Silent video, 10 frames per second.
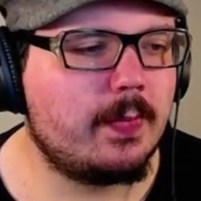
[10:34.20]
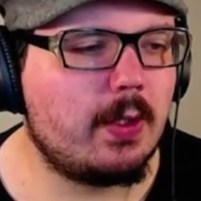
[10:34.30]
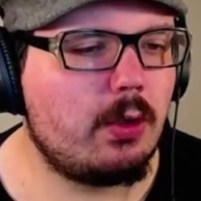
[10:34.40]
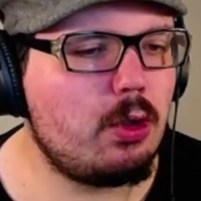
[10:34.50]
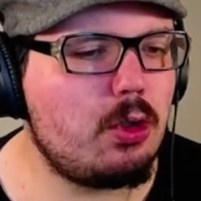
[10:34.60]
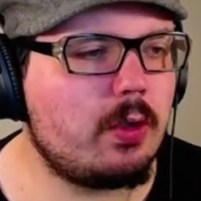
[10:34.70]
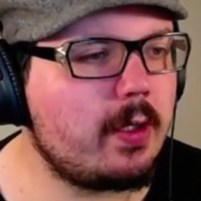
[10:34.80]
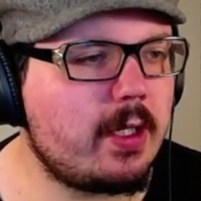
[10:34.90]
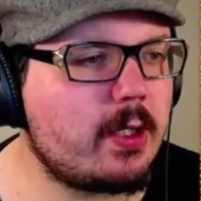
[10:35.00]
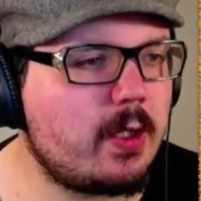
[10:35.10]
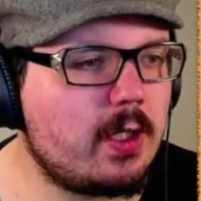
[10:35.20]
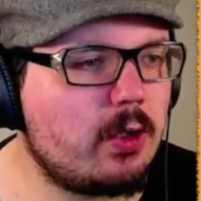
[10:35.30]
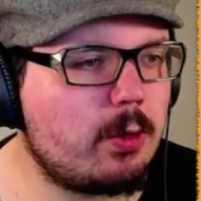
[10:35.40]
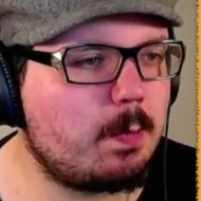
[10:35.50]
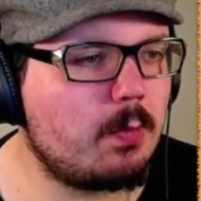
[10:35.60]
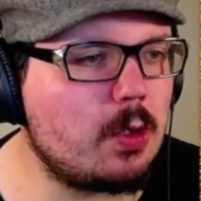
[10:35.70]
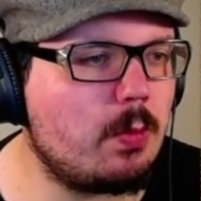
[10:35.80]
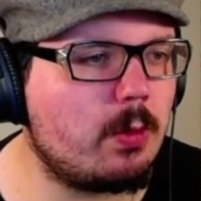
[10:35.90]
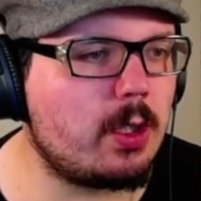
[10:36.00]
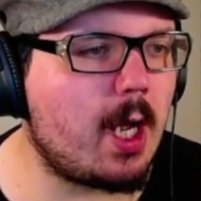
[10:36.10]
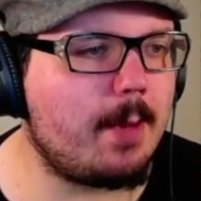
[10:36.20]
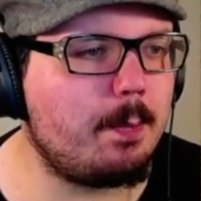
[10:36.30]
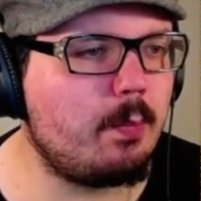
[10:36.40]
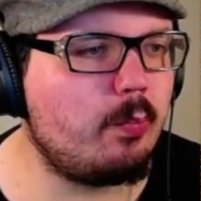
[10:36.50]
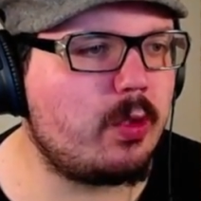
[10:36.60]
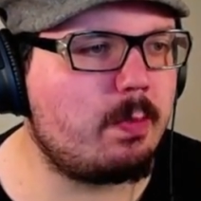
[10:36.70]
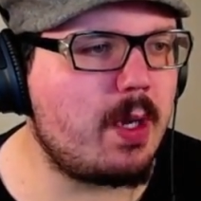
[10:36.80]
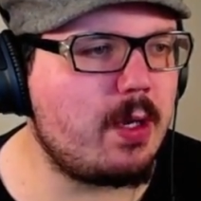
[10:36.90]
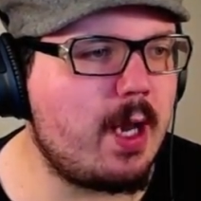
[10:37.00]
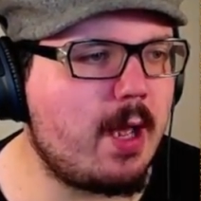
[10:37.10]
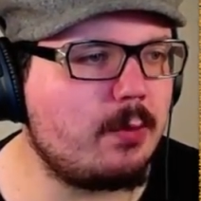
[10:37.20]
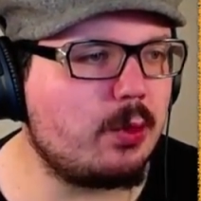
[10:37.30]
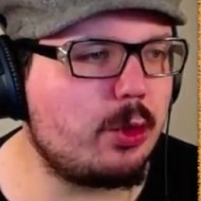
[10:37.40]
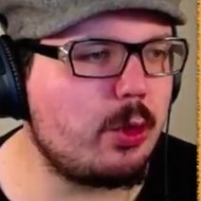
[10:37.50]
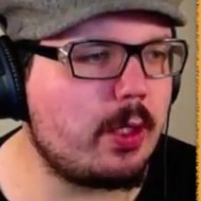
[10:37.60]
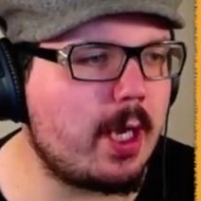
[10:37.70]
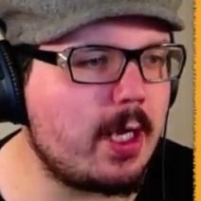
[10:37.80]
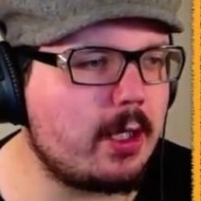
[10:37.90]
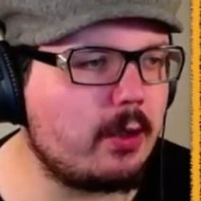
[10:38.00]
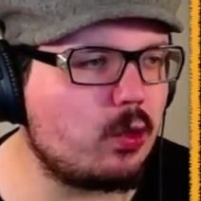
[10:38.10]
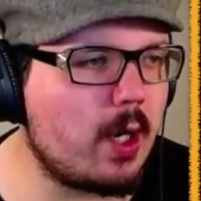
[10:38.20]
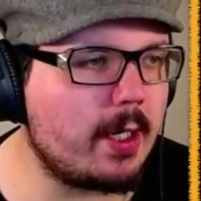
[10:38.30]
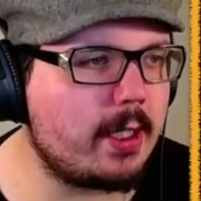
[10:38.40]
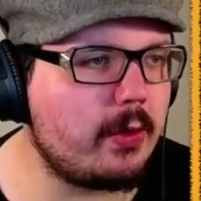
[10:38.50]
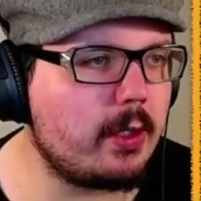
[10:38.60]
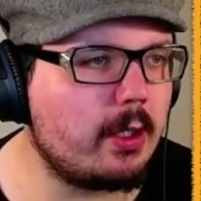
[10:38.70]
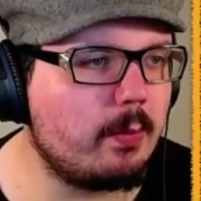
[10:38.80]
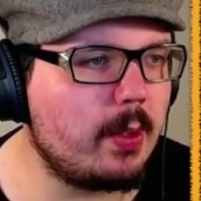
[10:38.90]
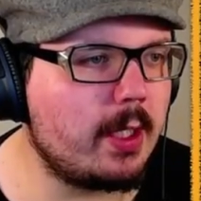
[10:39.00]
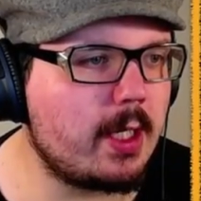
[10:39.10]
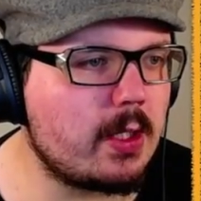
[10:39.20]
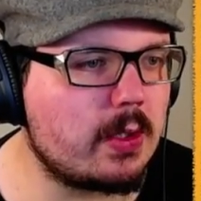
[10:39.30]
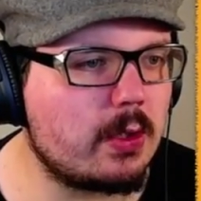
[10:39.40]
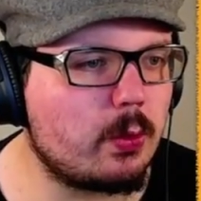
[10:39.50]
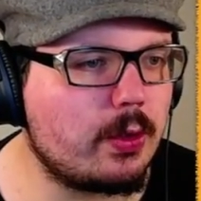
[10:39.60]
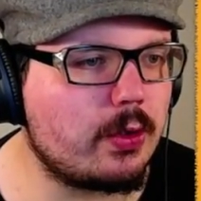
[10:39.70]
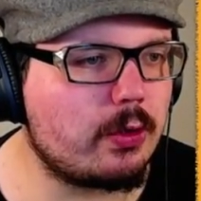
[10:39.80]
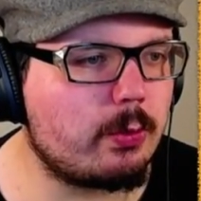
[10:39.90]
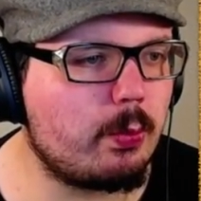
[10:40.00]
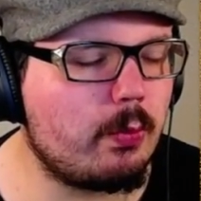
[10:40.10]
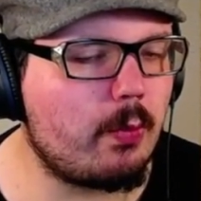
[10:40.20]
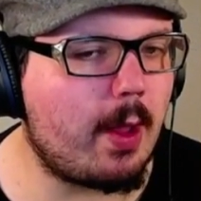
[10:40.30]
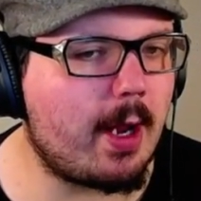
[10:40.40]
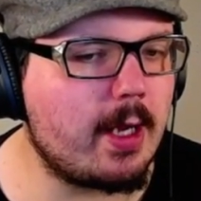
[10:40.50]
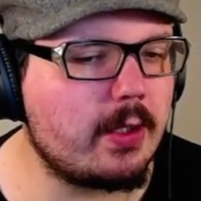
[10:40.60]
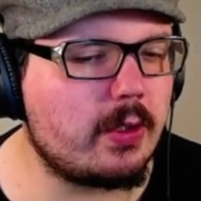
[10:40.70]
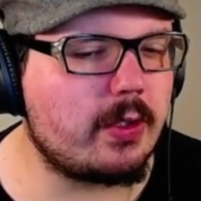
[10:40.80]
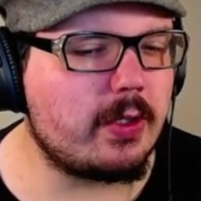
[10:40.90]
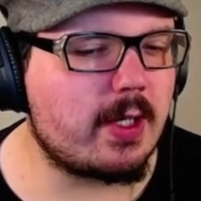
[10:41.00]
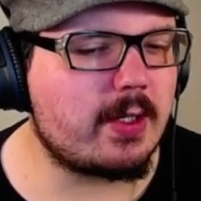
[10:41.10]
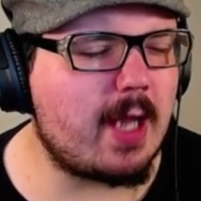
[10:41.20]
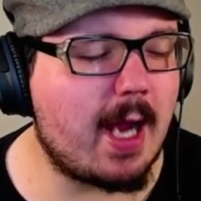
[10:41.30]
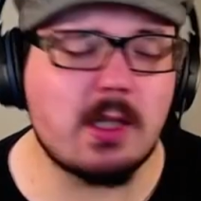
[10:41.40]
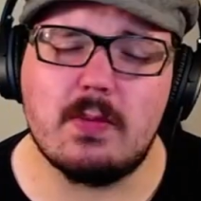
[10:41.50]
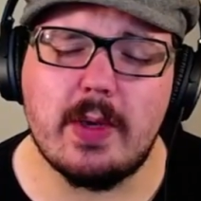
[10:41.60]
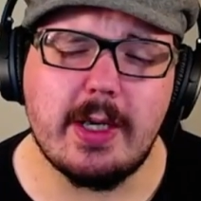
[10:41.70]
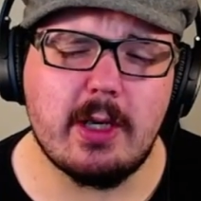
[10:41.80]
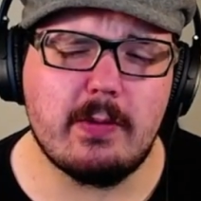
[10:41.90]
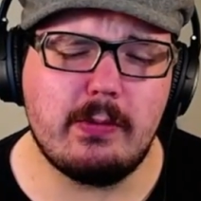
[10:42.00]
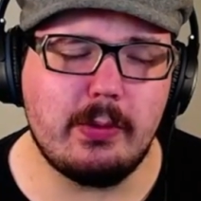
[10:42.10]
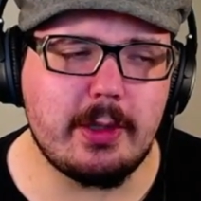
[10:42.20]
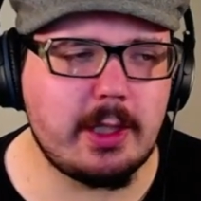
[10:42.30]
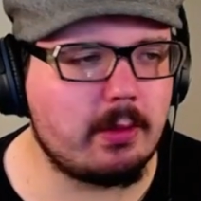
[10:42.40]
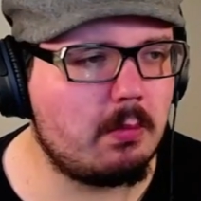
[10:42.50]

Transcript: Usually these things start spitting out and shooting at you and trying to kill you, but I guess this one's like, I guess this is us activating it fully?